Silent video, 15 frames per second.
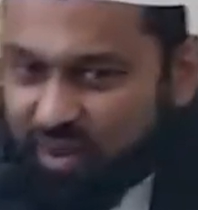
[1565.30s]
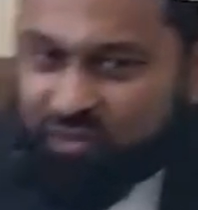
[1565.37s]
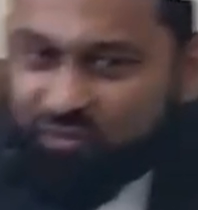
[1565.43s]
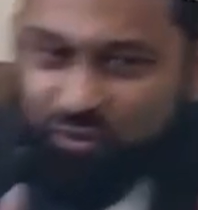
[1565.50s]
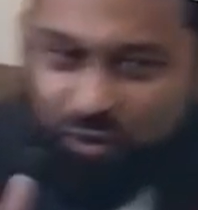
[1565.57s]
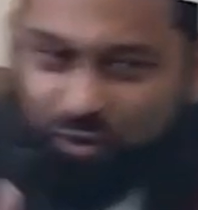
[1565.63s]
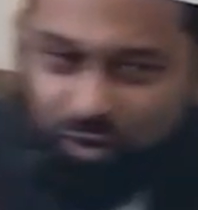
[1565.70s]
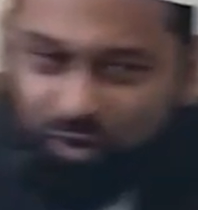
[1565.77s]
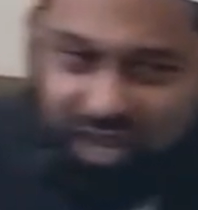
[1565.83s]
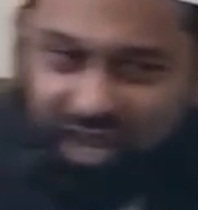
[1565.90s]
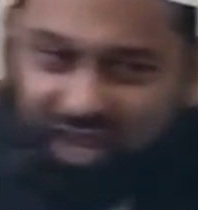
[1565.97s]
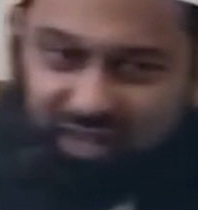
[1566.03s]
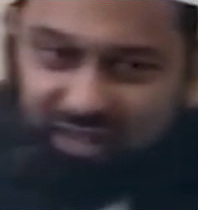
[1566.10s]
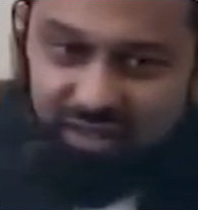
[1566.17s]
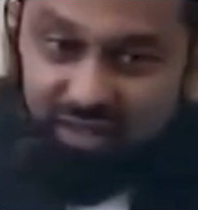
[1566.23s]
But if you look
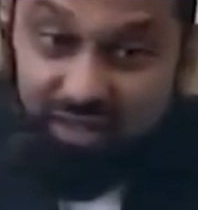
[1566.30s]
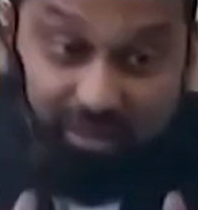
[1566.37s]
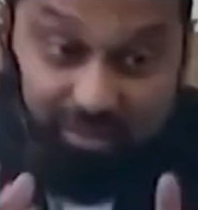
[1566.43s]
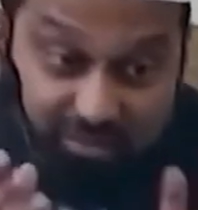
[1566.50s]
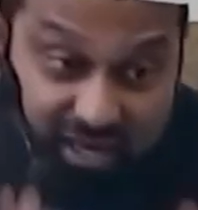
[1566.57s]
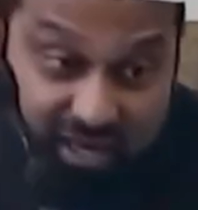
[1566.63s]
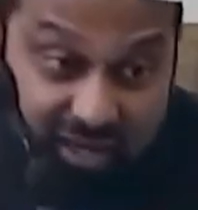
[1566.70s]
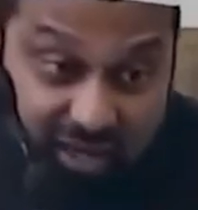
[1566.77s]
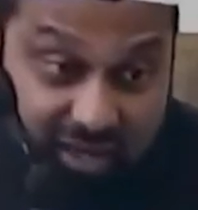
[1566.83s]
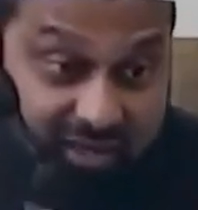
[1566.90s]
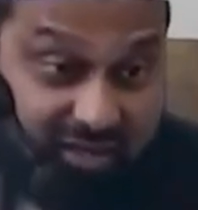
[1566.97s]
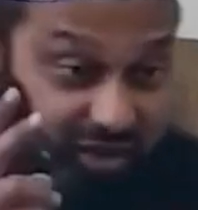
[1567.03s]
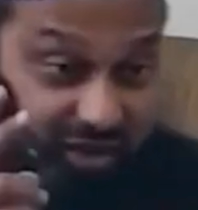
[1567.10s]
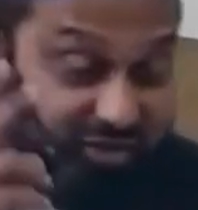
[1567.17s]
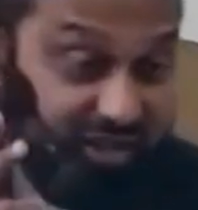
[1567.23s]
at the
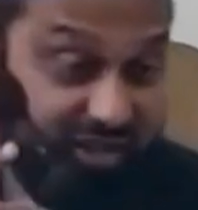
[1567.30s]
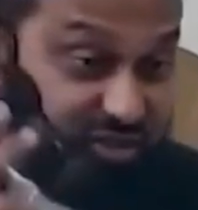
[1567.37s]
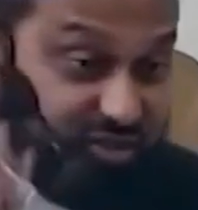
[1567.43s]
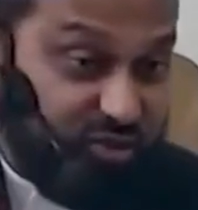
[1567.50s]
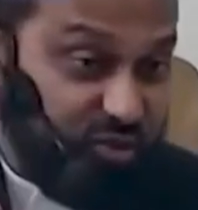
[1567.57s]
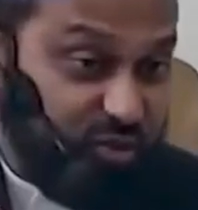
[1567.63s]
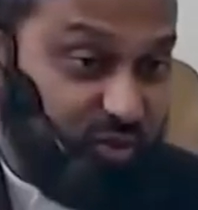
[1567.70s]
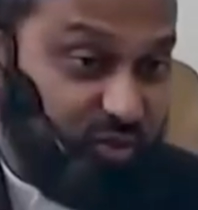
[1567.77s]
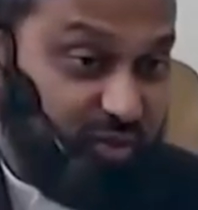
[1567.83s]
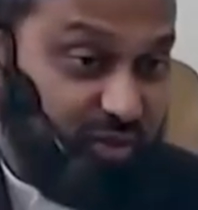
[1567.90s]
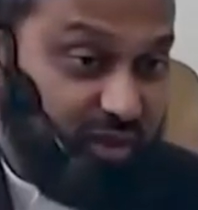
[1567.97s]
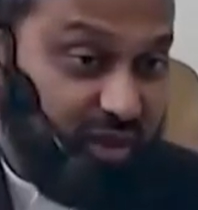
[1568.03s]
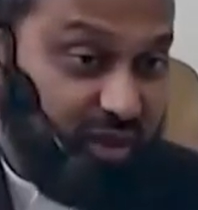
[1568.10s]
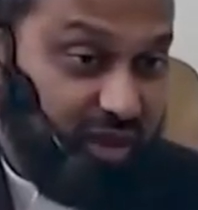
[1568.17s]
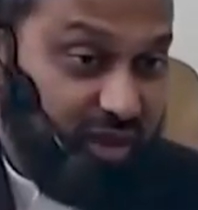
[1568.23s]
meanings of these two,
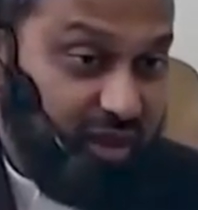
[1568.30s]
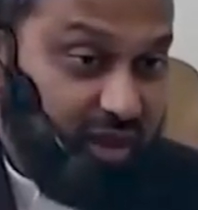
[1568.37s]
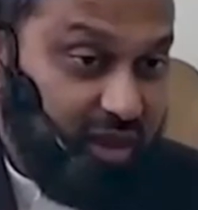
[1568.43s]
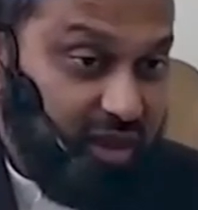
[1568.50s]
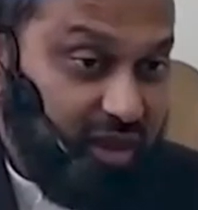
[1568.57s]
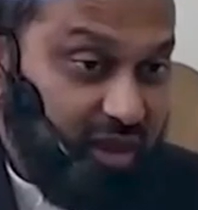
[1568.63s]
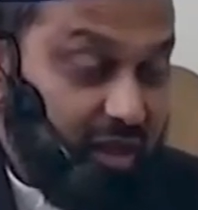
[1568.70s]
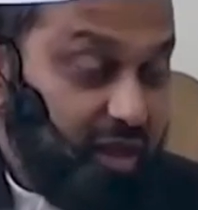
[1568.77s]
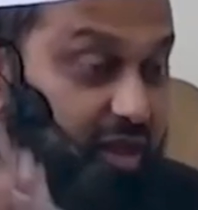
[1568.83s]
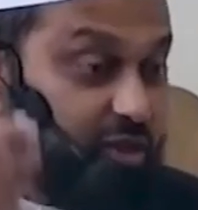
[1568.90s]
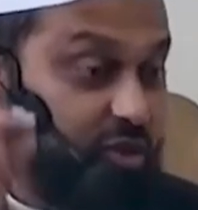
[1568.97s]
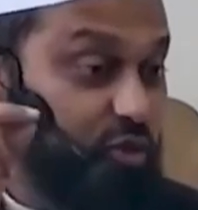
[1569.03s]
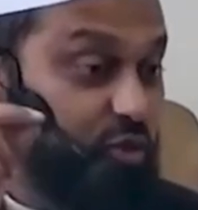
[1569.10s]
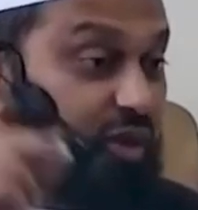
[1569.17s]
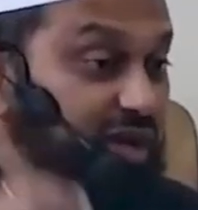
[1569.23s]

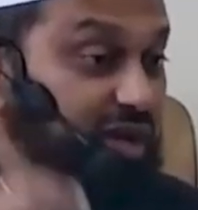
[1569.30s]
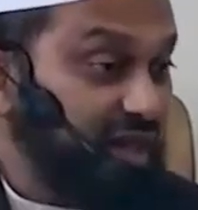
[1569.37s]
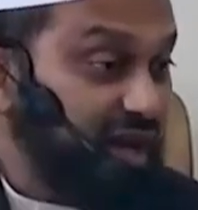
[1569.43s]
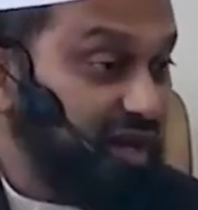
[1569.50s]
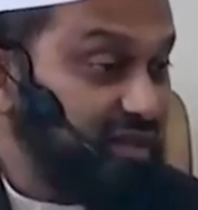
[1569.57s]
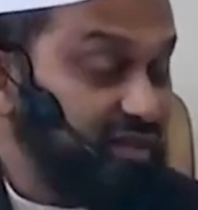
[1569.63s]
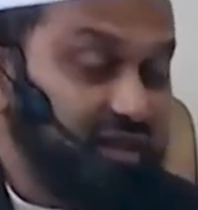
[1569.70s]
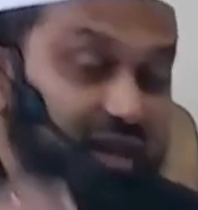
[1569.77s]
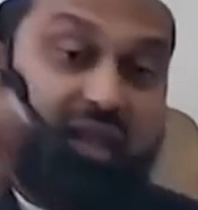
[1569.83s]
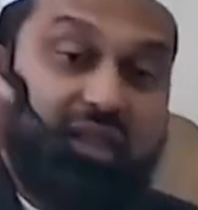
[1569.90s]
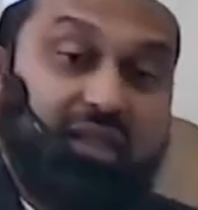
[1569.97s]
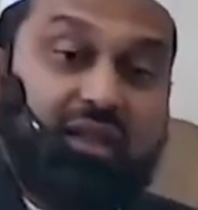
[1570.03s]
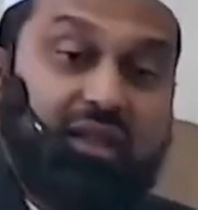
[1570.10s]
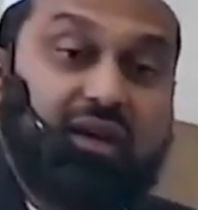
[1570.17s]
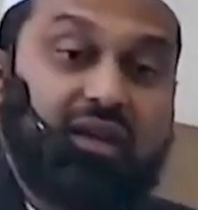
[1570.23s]
you realize
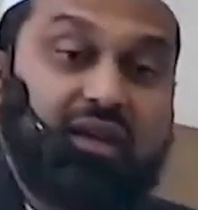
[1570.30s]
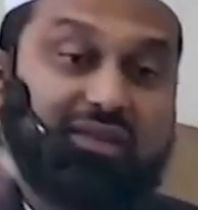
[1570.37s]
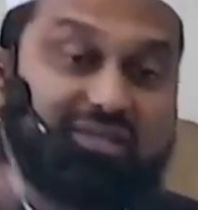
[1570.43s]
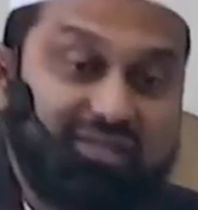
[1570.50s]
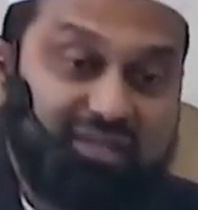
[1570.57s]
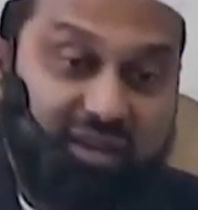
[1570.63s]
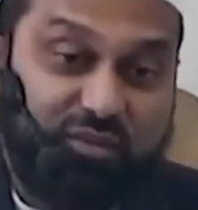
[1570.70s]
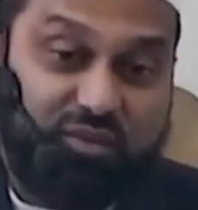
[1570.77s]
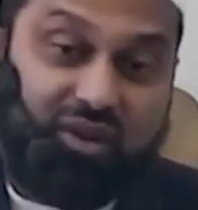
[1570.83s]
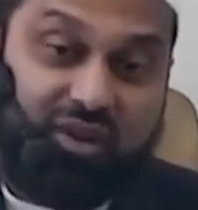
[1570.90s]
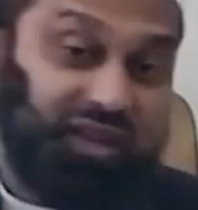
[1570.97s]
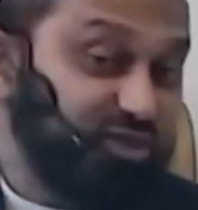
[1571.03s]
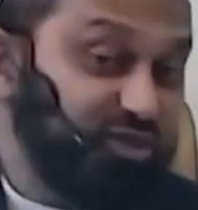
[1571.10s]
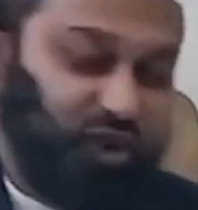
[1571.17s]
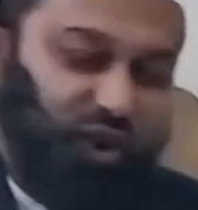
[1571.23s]
Allah has
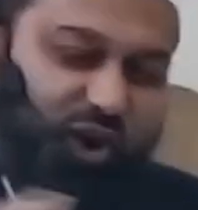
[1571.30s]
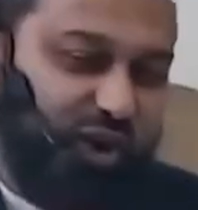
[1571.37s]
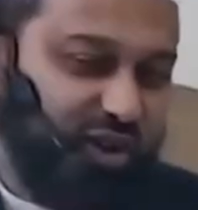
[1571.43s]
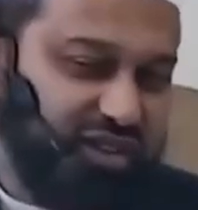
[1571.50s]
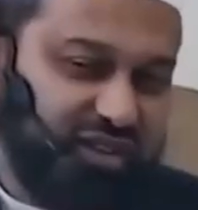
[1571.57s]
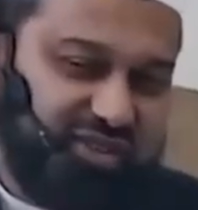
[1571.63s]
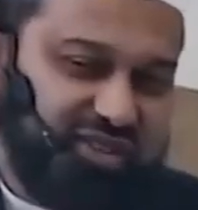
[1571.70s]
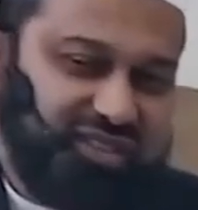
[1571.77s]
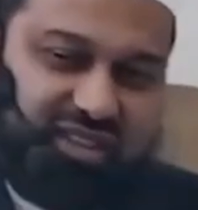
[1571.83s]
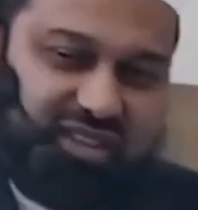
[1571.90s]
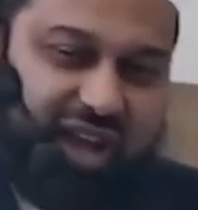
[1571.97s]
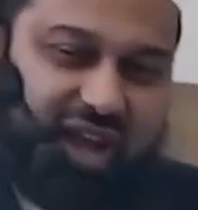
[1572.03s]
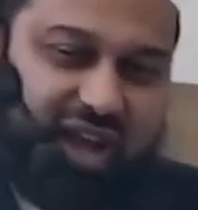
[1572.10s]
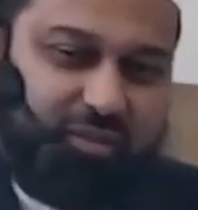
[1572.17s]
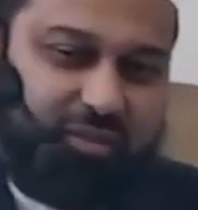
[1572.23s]
summarized all of
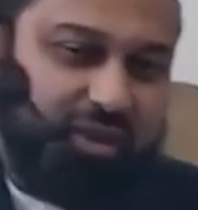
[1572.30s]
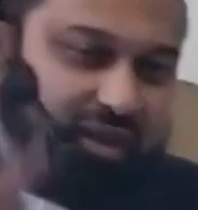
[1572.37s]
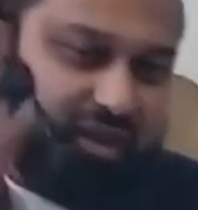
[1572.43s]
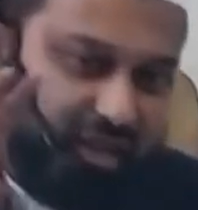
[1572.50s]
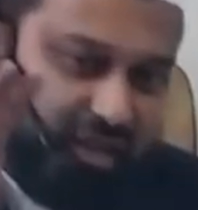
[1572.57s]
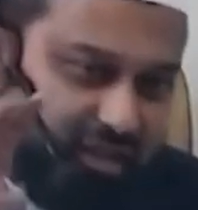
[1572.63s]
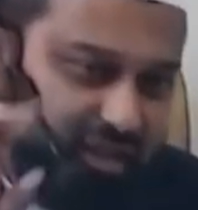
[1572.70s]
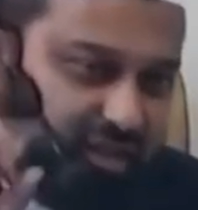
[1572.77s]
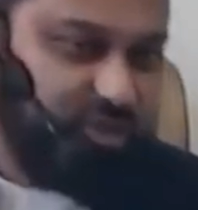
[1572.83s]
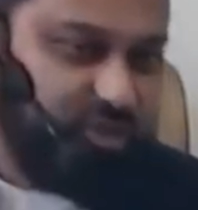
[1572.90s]
Islam in